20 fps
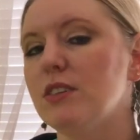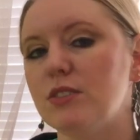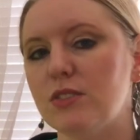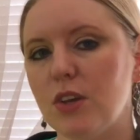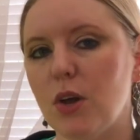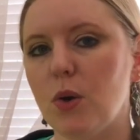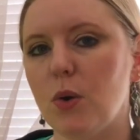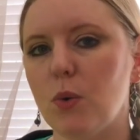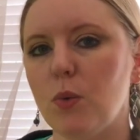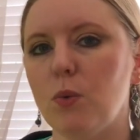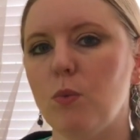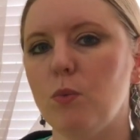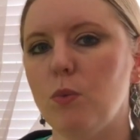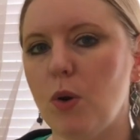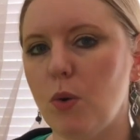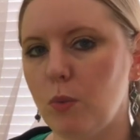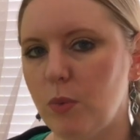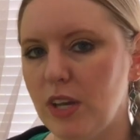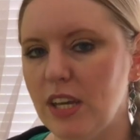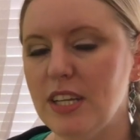So
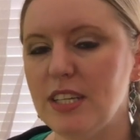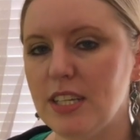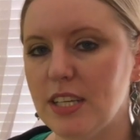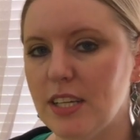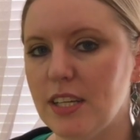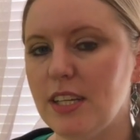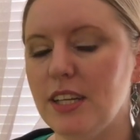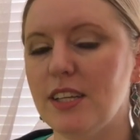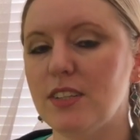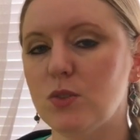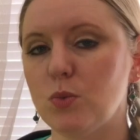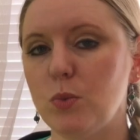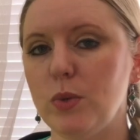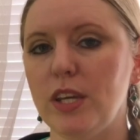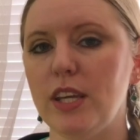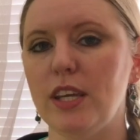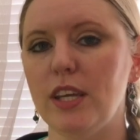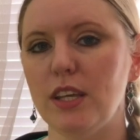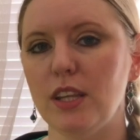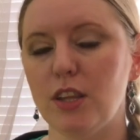what we did is
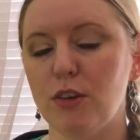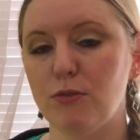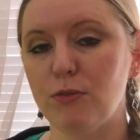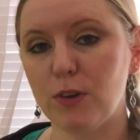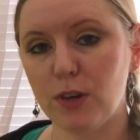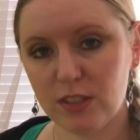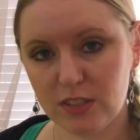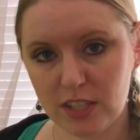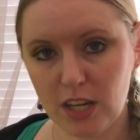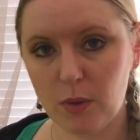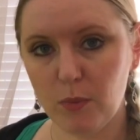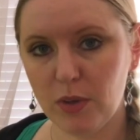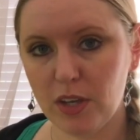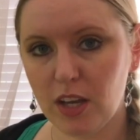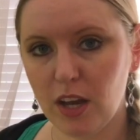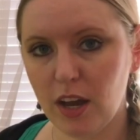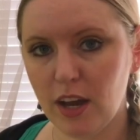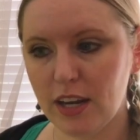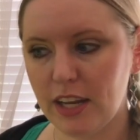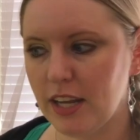the first time we
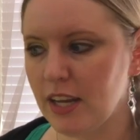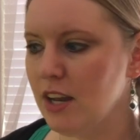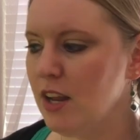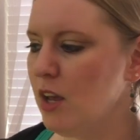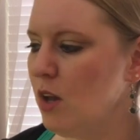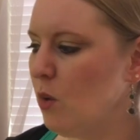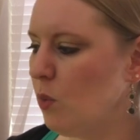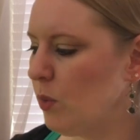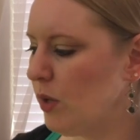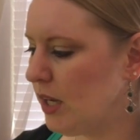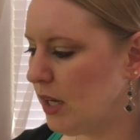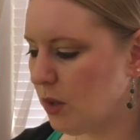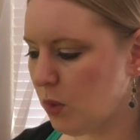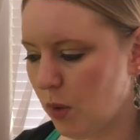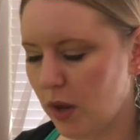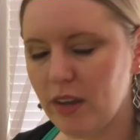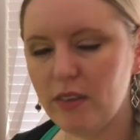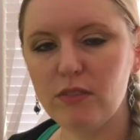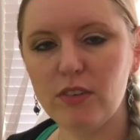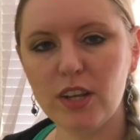got it, we didn't
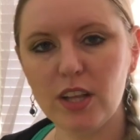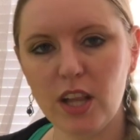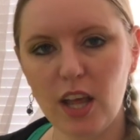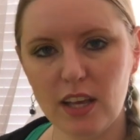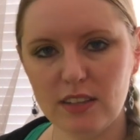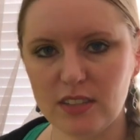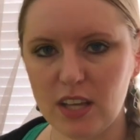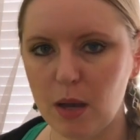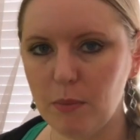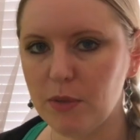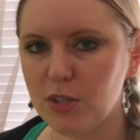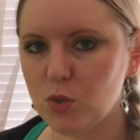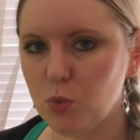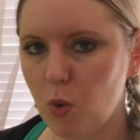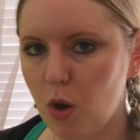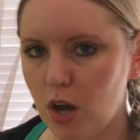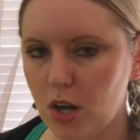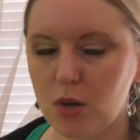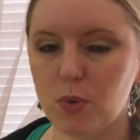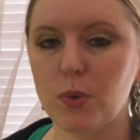quite realize how much
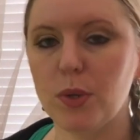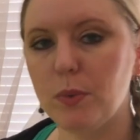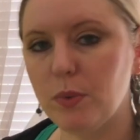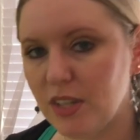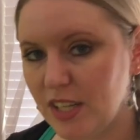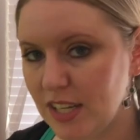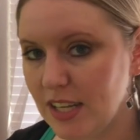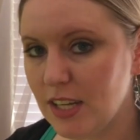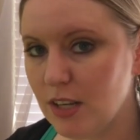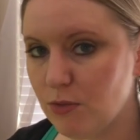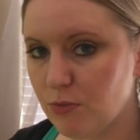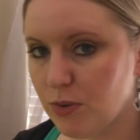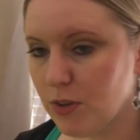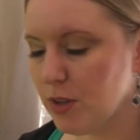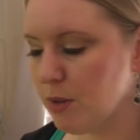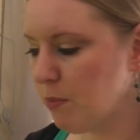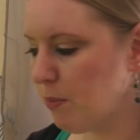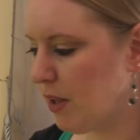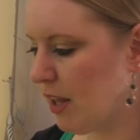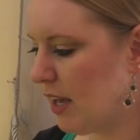water we would need for
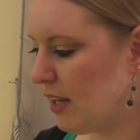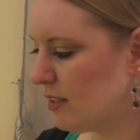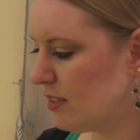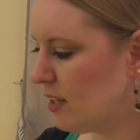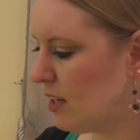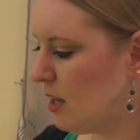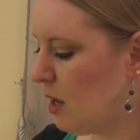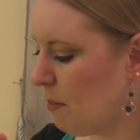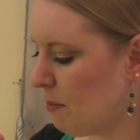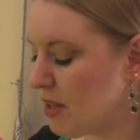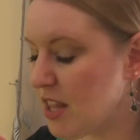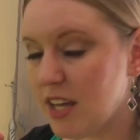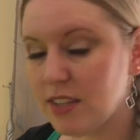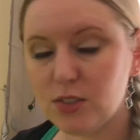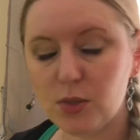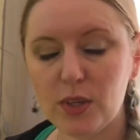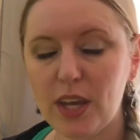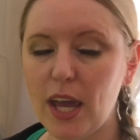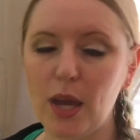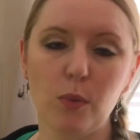the plant, but
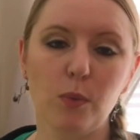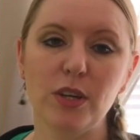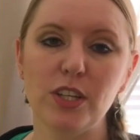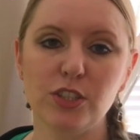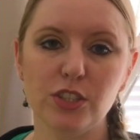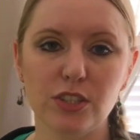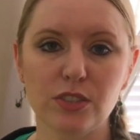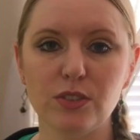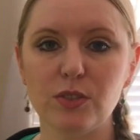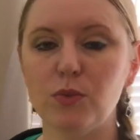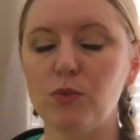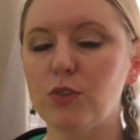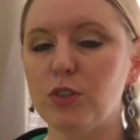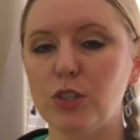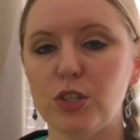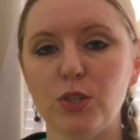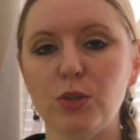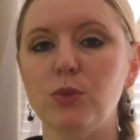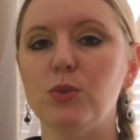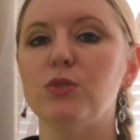that's okay. We just
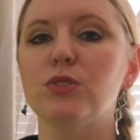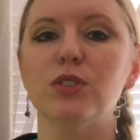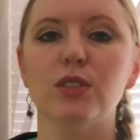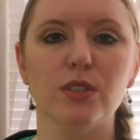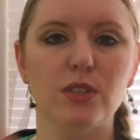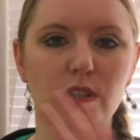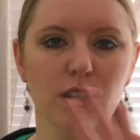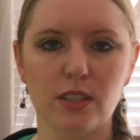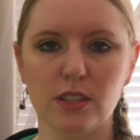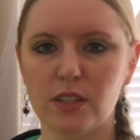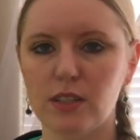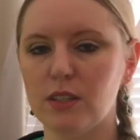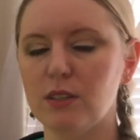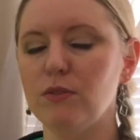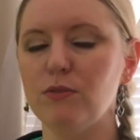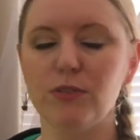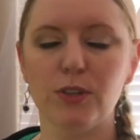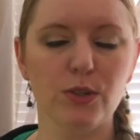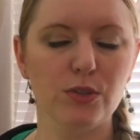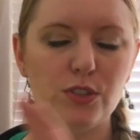used the
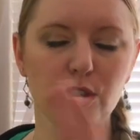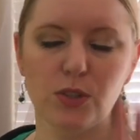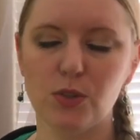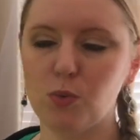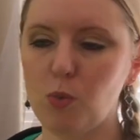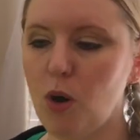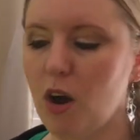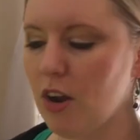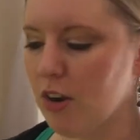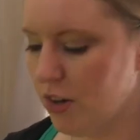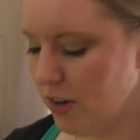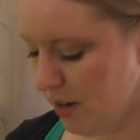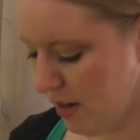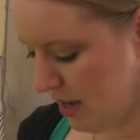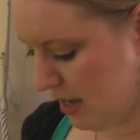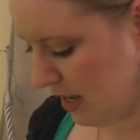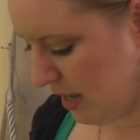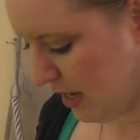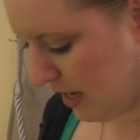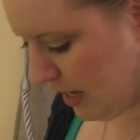filtered water
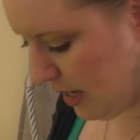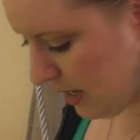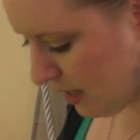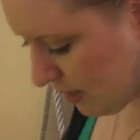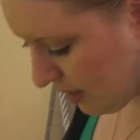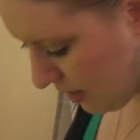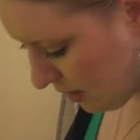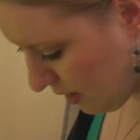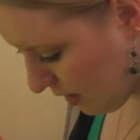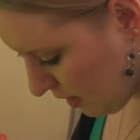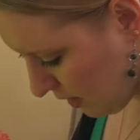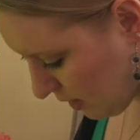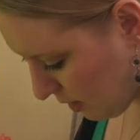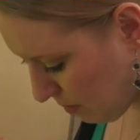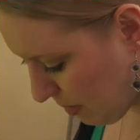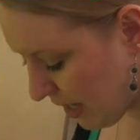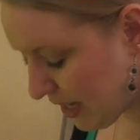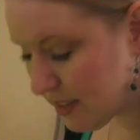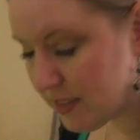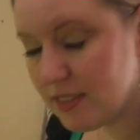in the
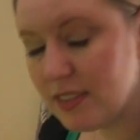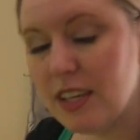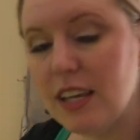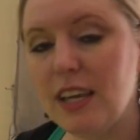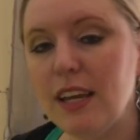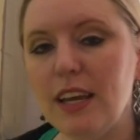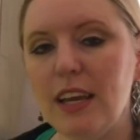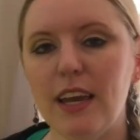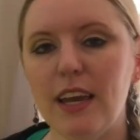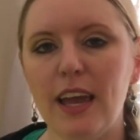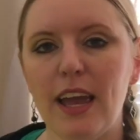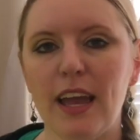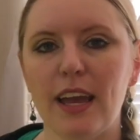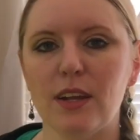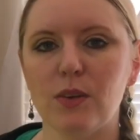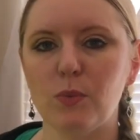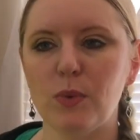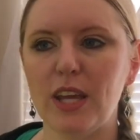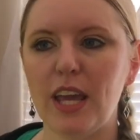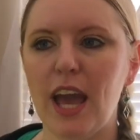base,
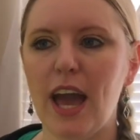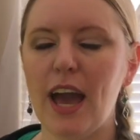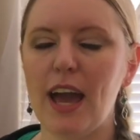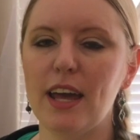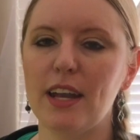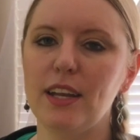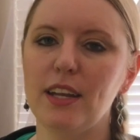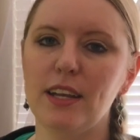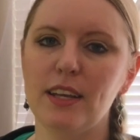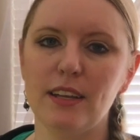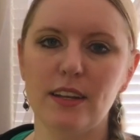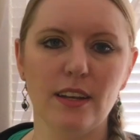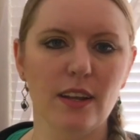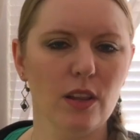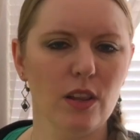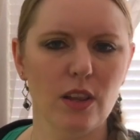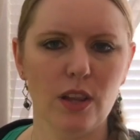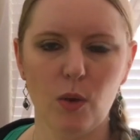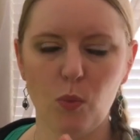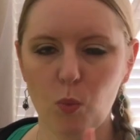and we added
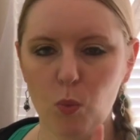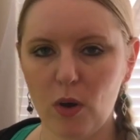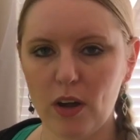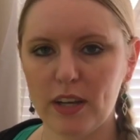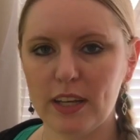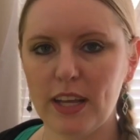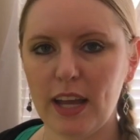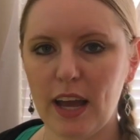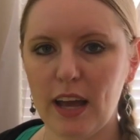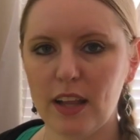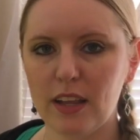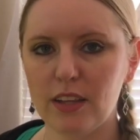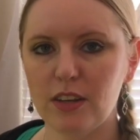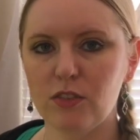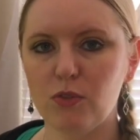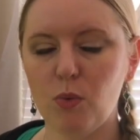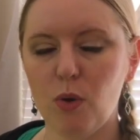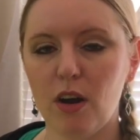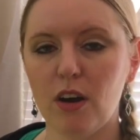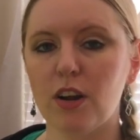1 gallon
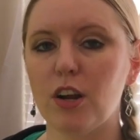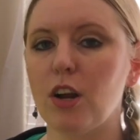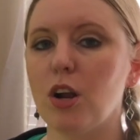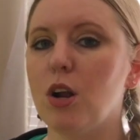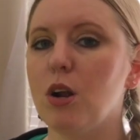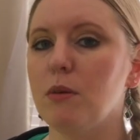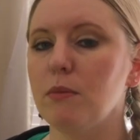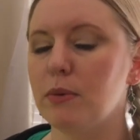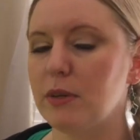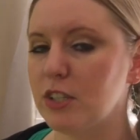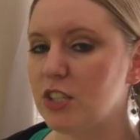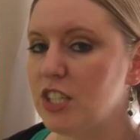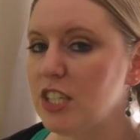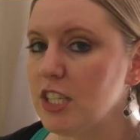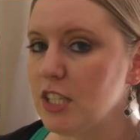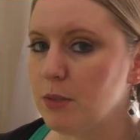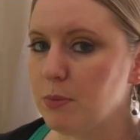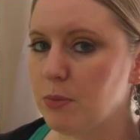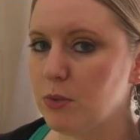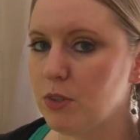of water per
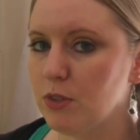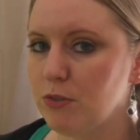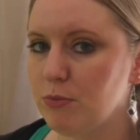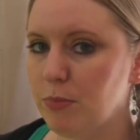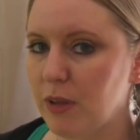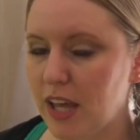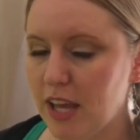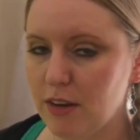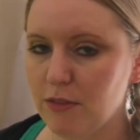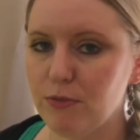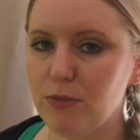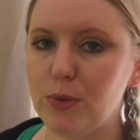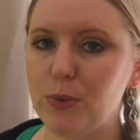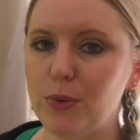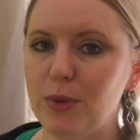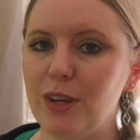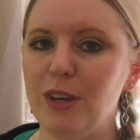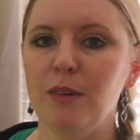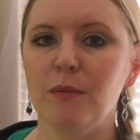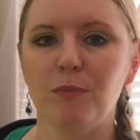teaspoon of plant
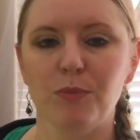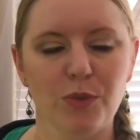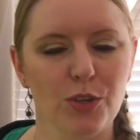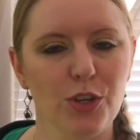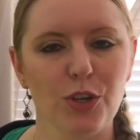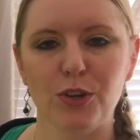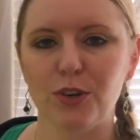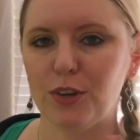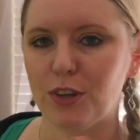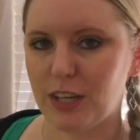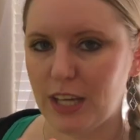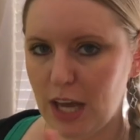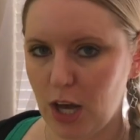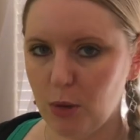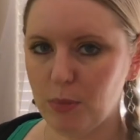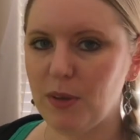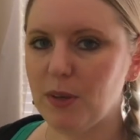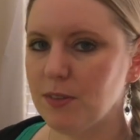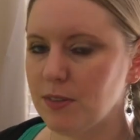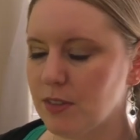food. Your
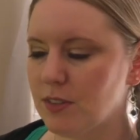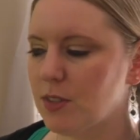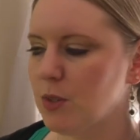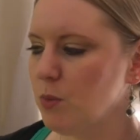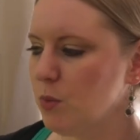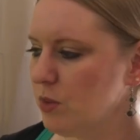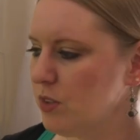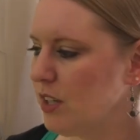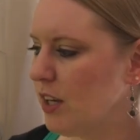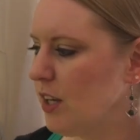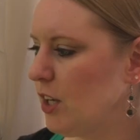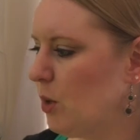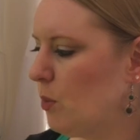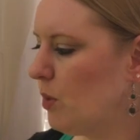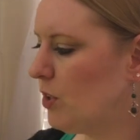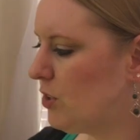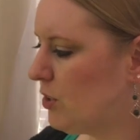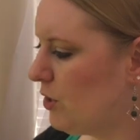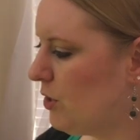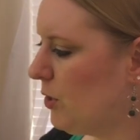Kelby assistant will tell you
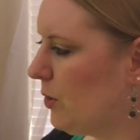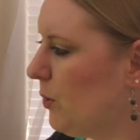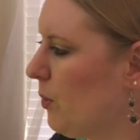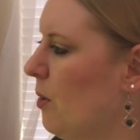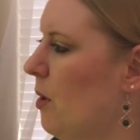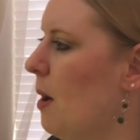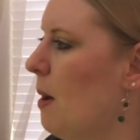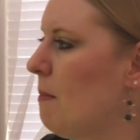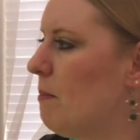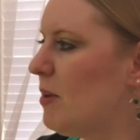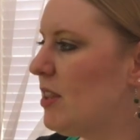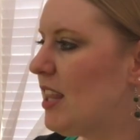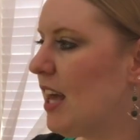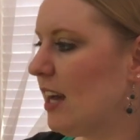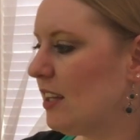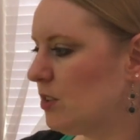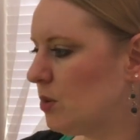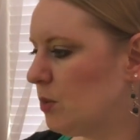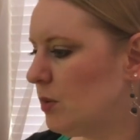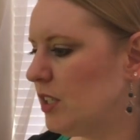what to do, but
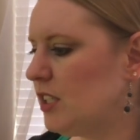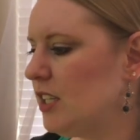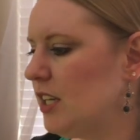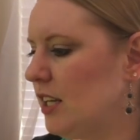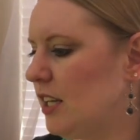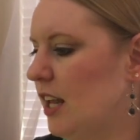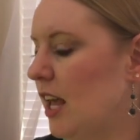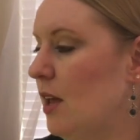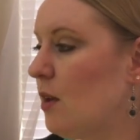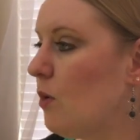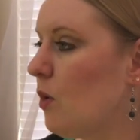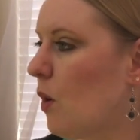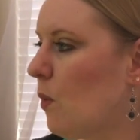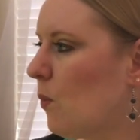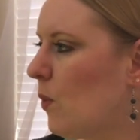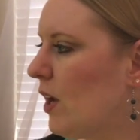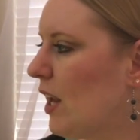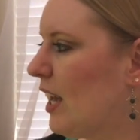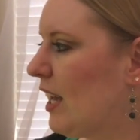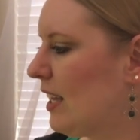that's what we did. And
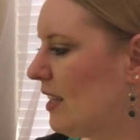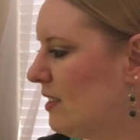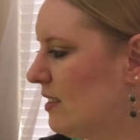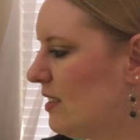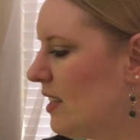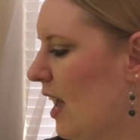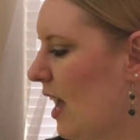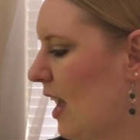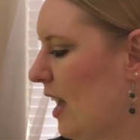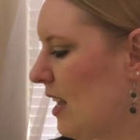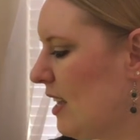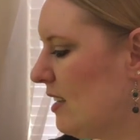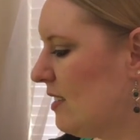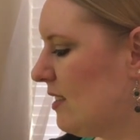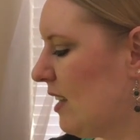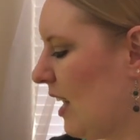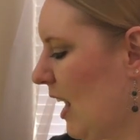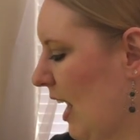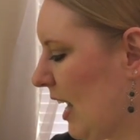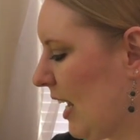what I can say is
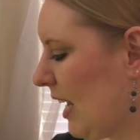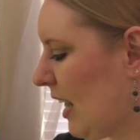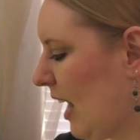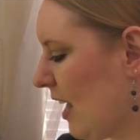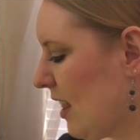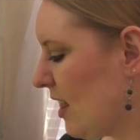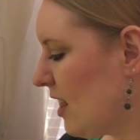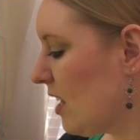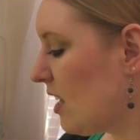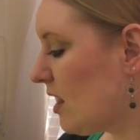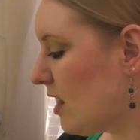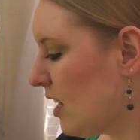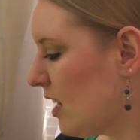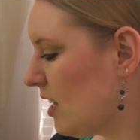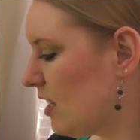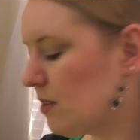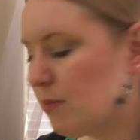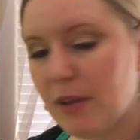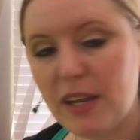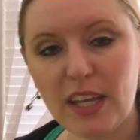that I think that
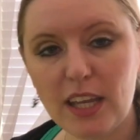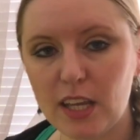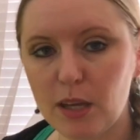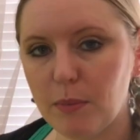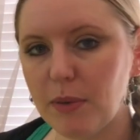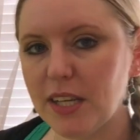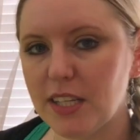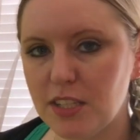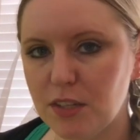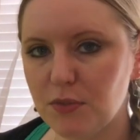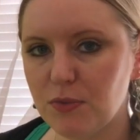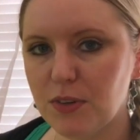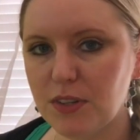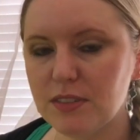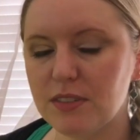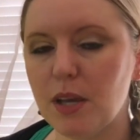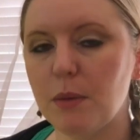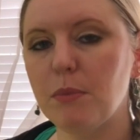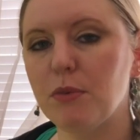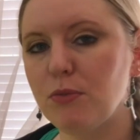it's making a big
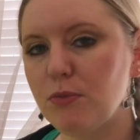difference.